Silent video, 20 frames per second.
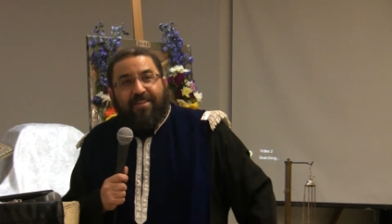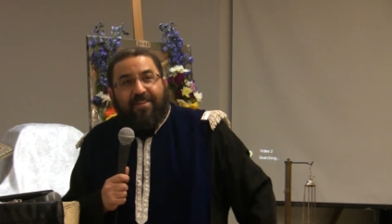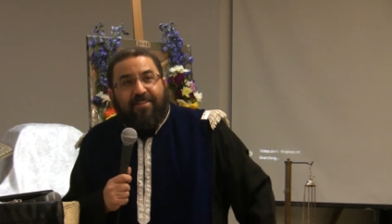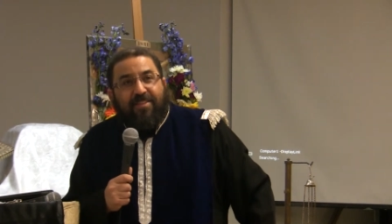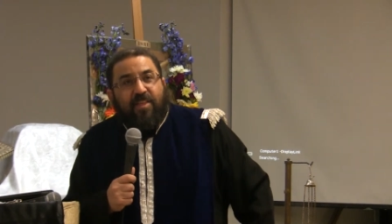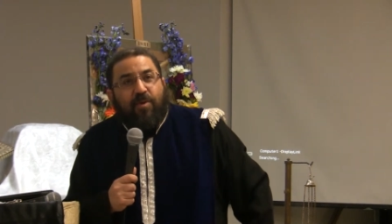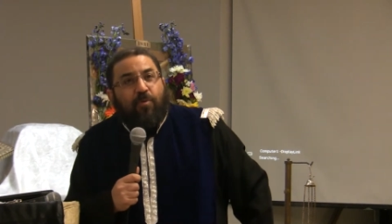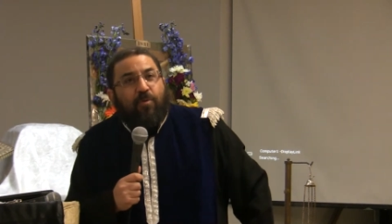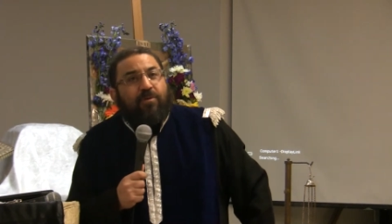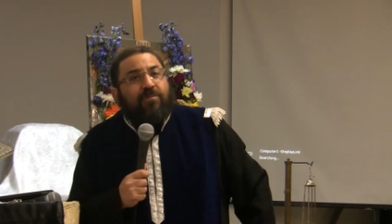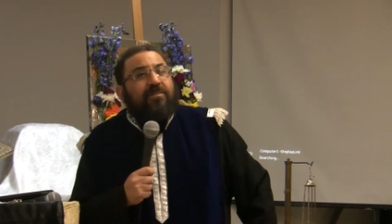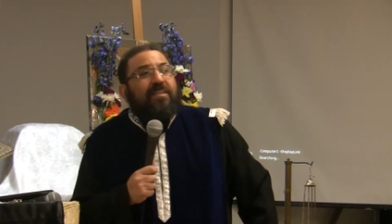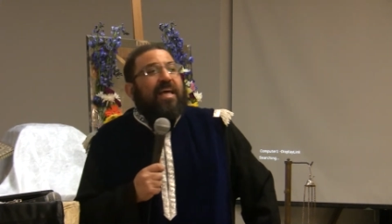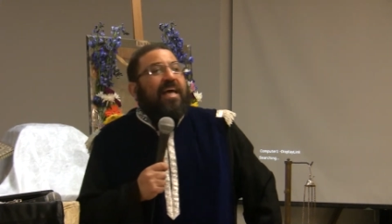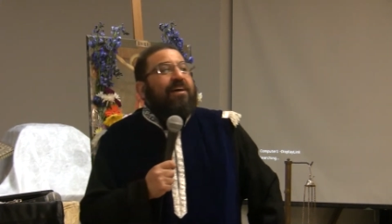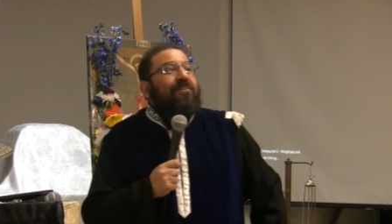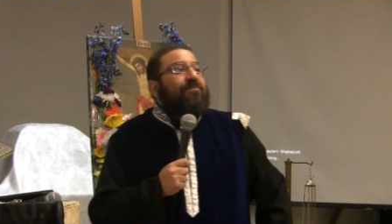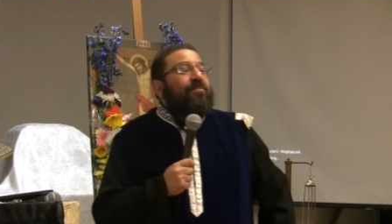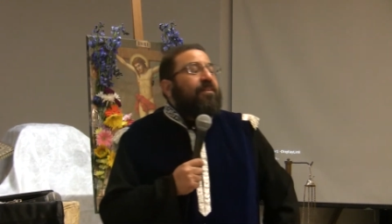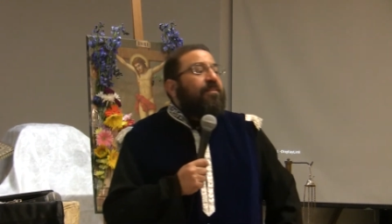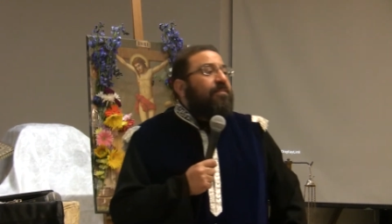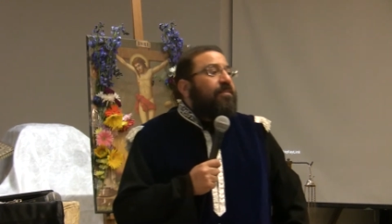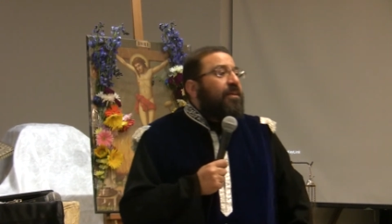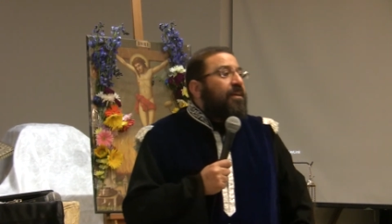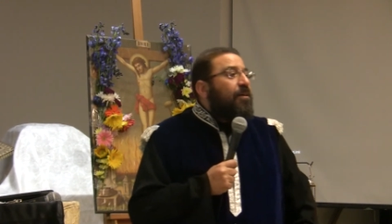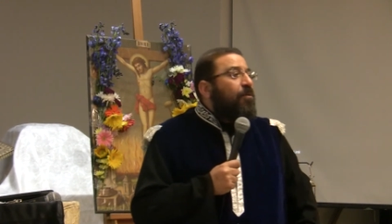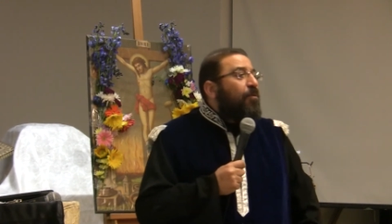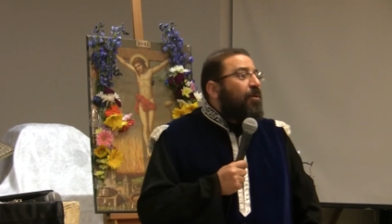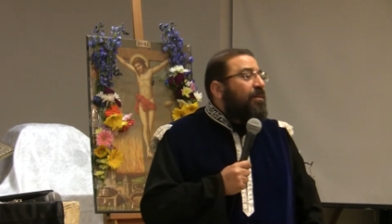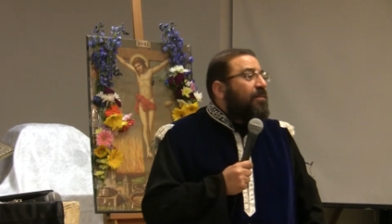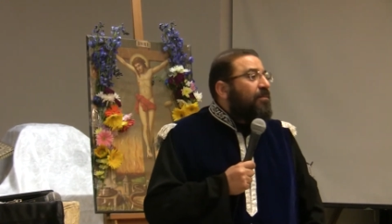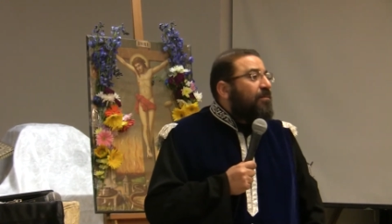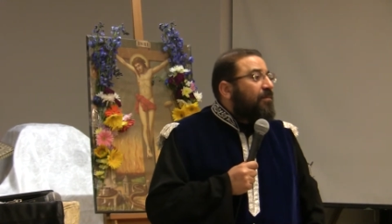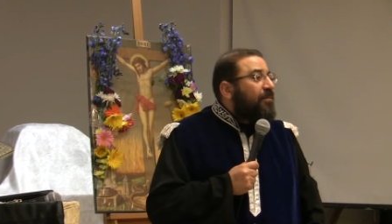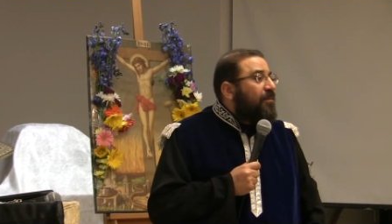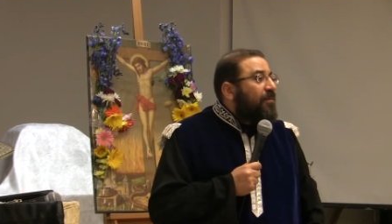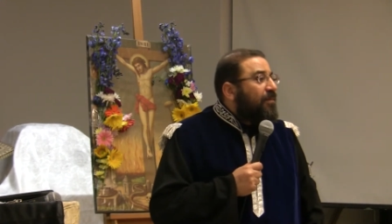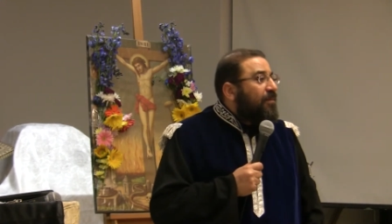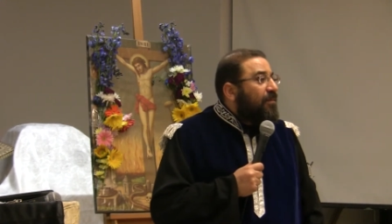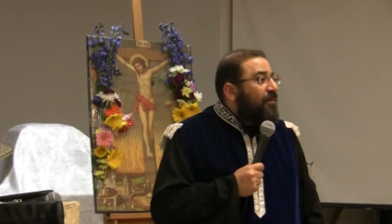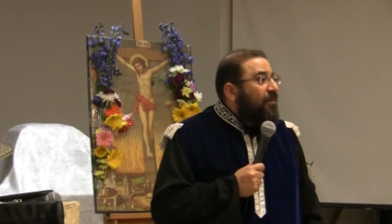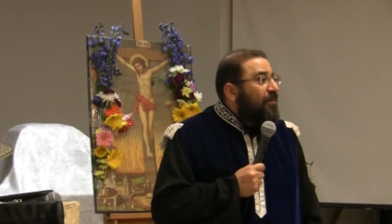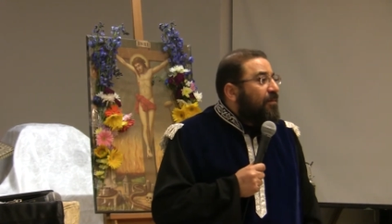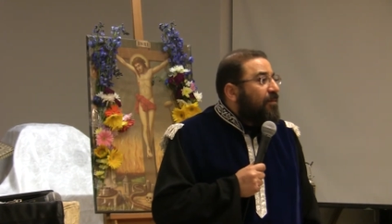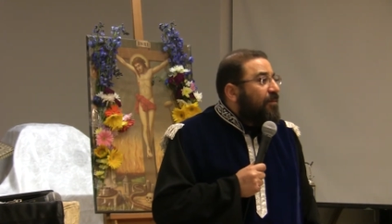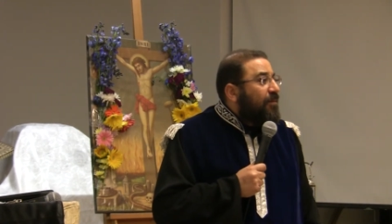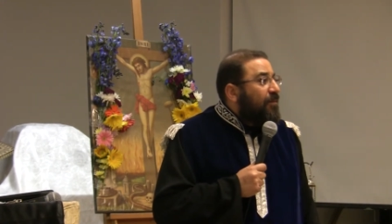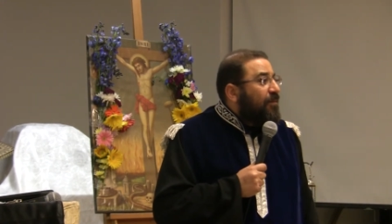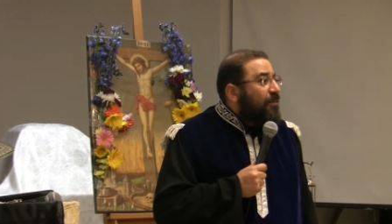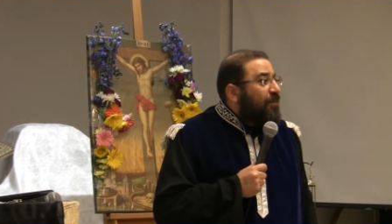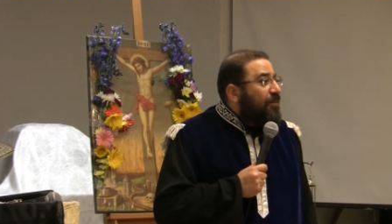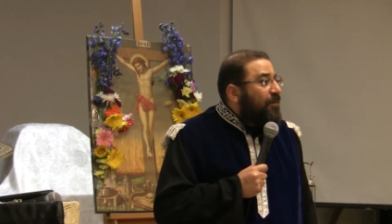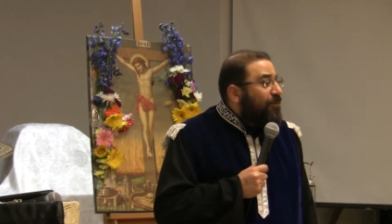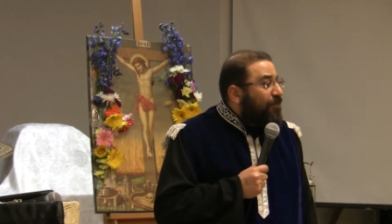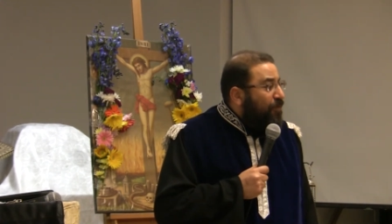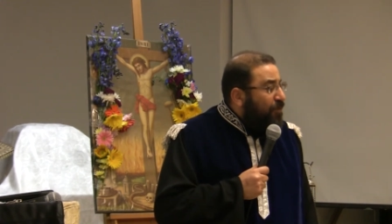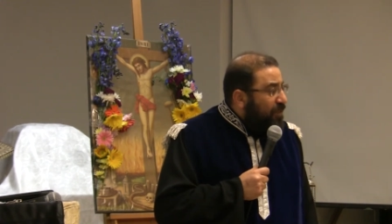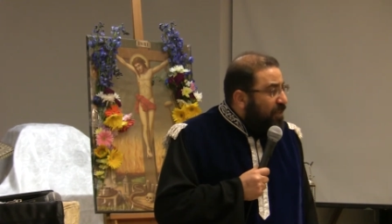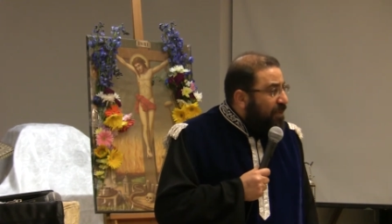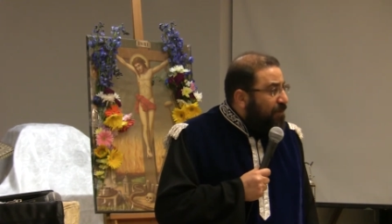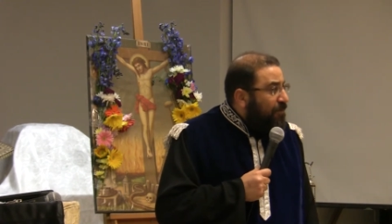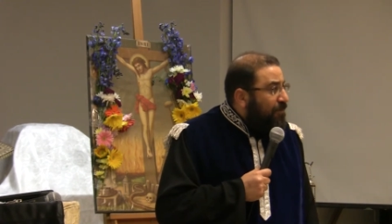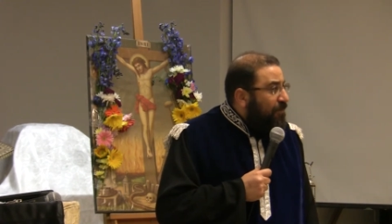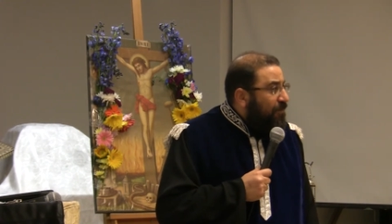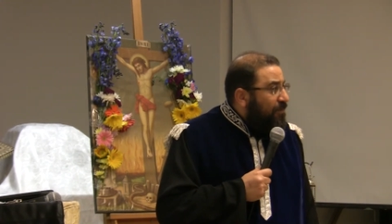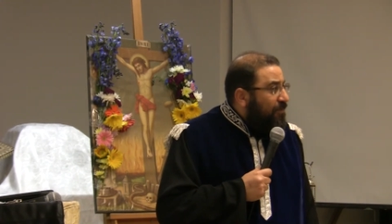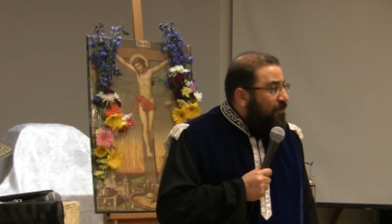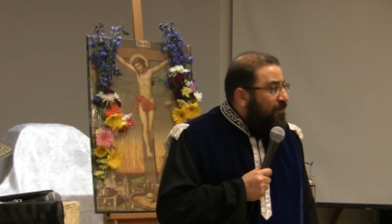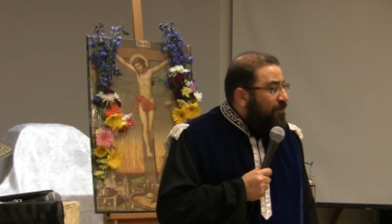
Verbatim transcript: They want everything what? For them.